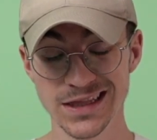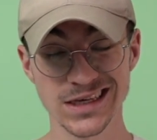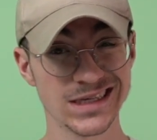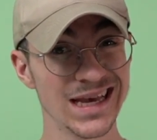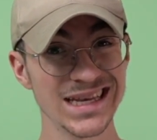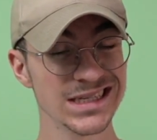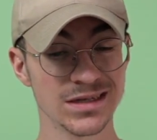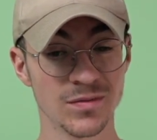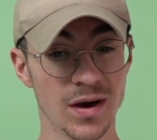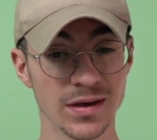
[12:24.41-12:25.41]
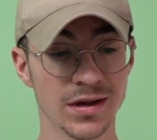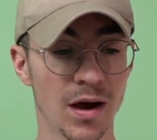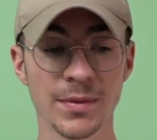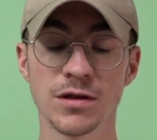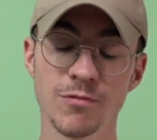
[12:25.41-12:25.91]
this isn't, you know, I
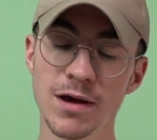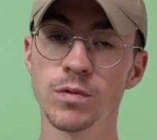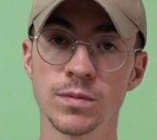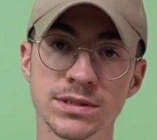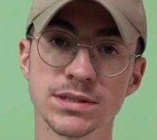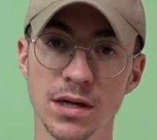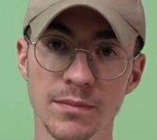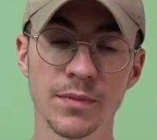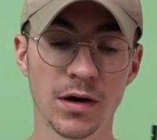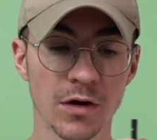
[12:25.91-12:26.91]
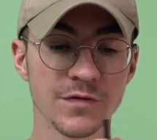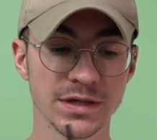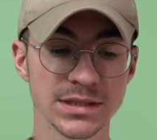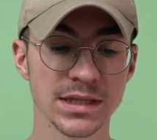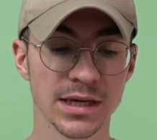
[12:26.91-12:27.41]
mean the red one was
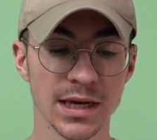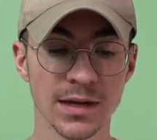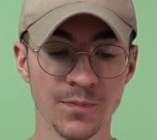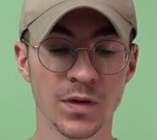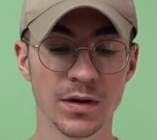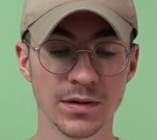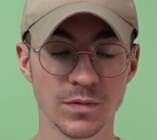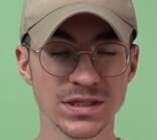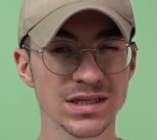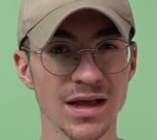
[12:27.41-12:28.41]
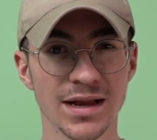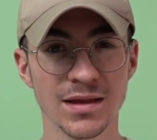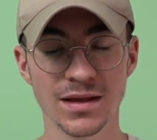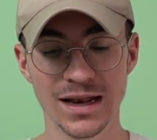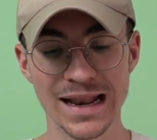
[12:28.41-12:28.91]
obviously in
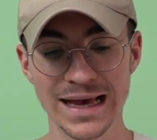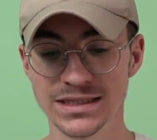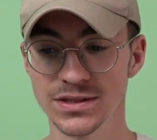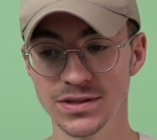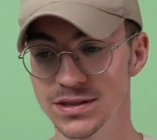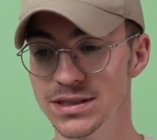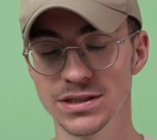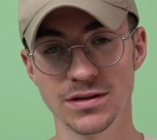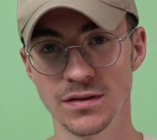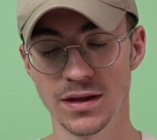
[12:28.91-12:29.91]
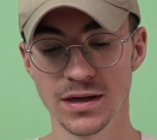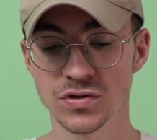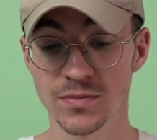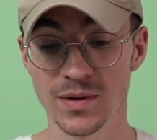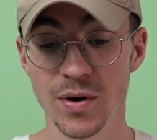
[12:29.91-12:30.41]
slightly less good condition than the
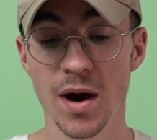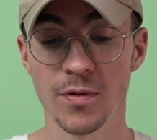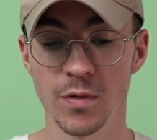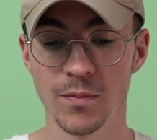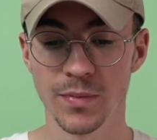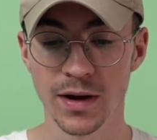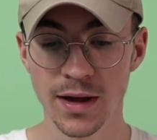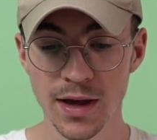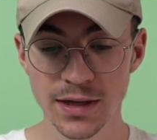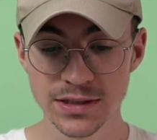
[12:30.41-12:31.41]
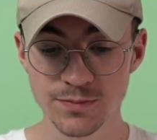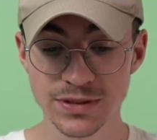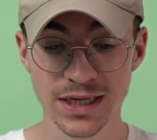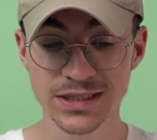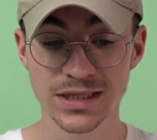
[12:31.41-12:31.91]
Atomic Purple one, but
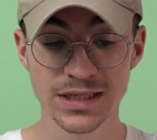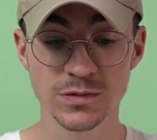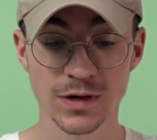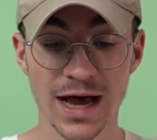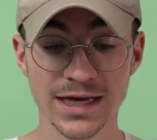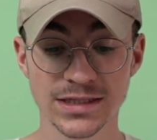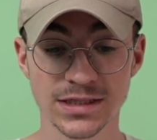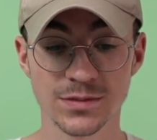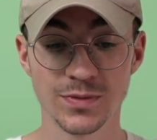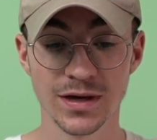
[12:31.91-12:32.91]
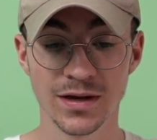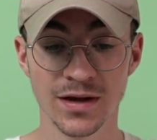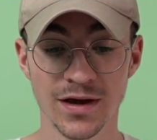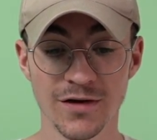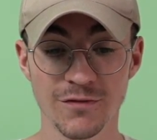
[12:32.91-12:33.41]
potentially this one has just been
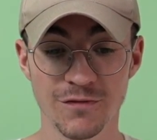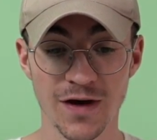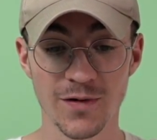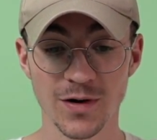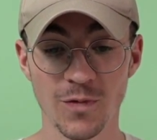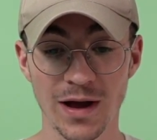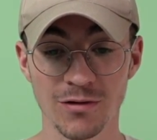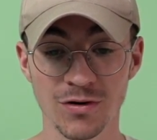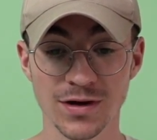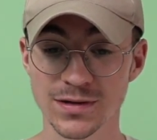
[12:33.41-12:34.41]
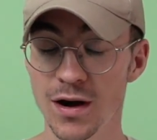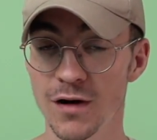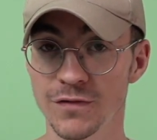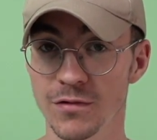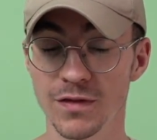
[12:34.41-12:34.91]
very well looked
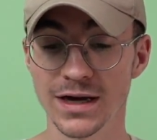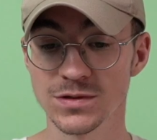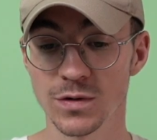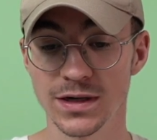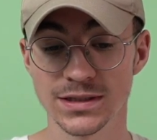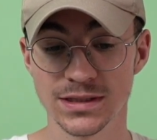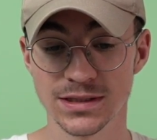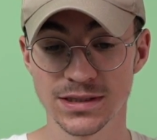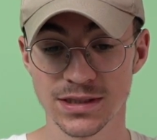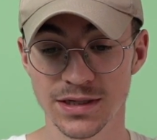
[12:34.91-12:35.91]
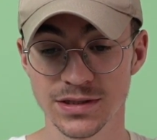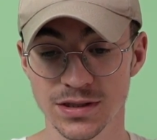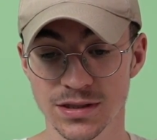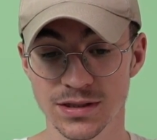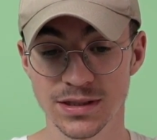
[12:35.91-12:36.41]
after, and that's why it's in such
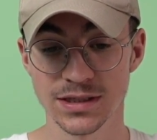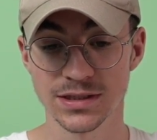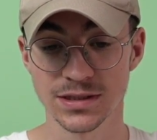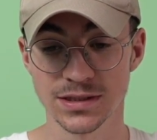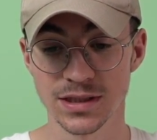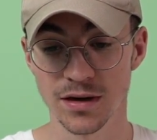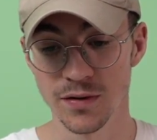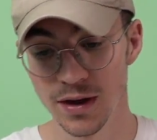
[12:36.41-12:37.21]
good condition. So